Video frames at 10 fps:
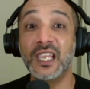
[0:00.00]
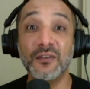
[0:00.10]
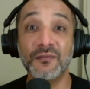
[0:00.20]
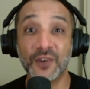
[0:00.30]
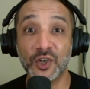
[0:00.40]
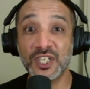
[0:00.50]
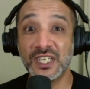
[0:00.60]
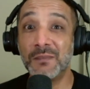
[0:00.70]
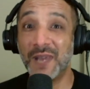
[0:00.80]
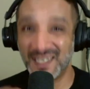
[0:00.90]

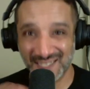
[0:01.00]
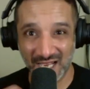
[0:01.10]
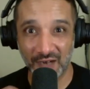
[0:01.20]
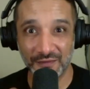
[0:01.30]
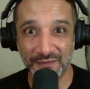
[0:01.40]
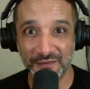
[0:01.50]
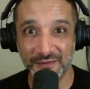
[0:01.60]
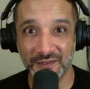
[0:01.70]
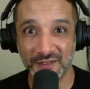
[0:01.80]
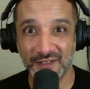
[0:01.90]
converted
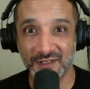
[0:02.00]
myself.